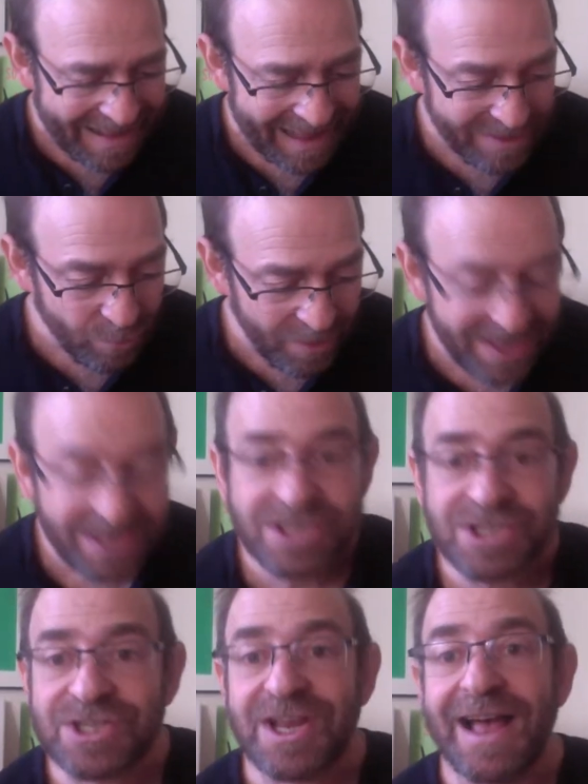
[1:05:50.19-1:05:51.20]
I
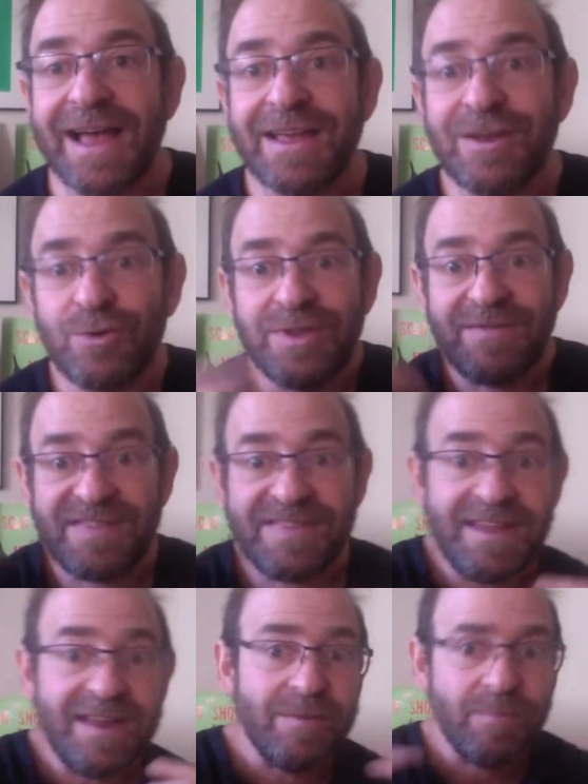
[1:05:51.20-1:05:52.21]
wish I could have
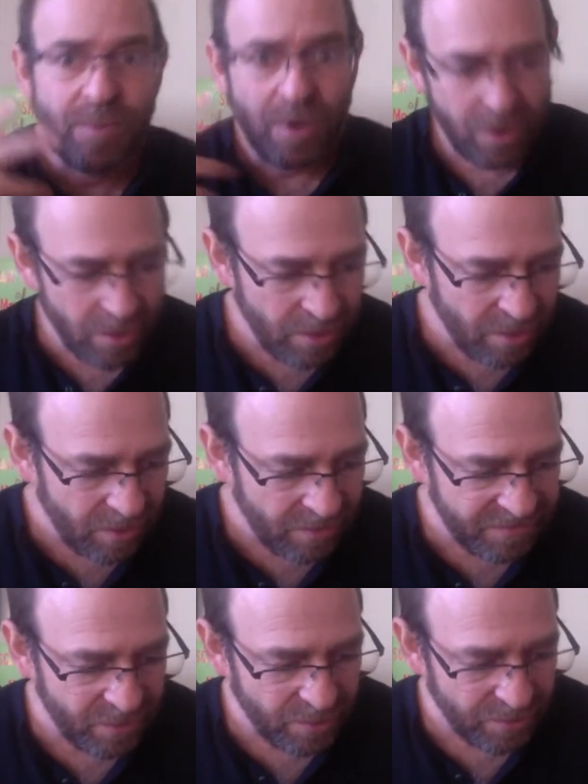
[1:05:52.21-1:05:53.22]
seen more
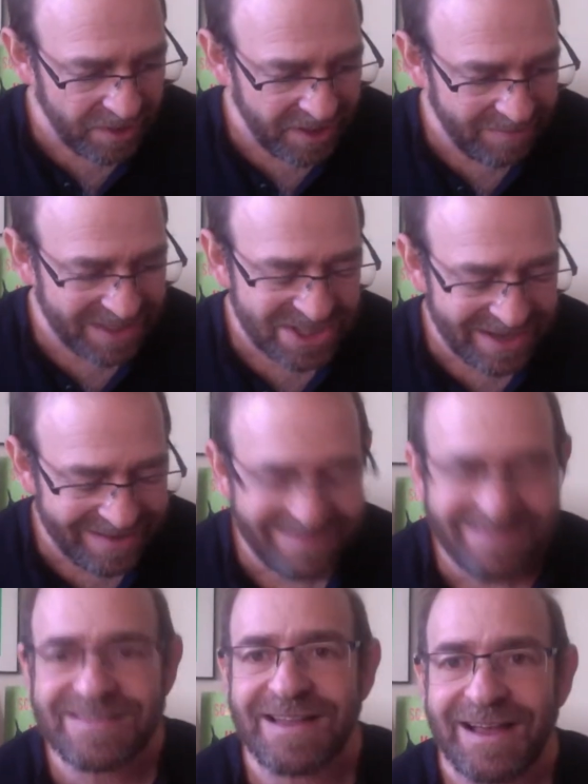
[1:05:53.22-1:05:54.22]
of your
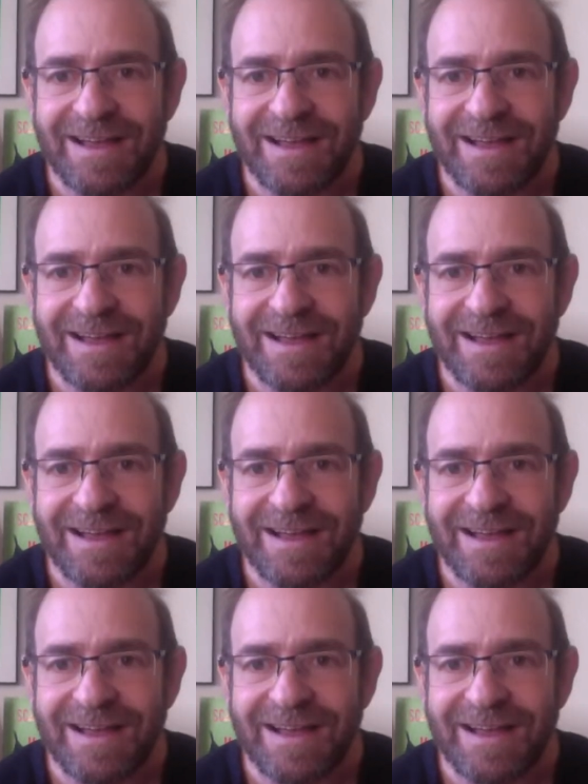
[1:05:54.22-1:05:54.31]
images,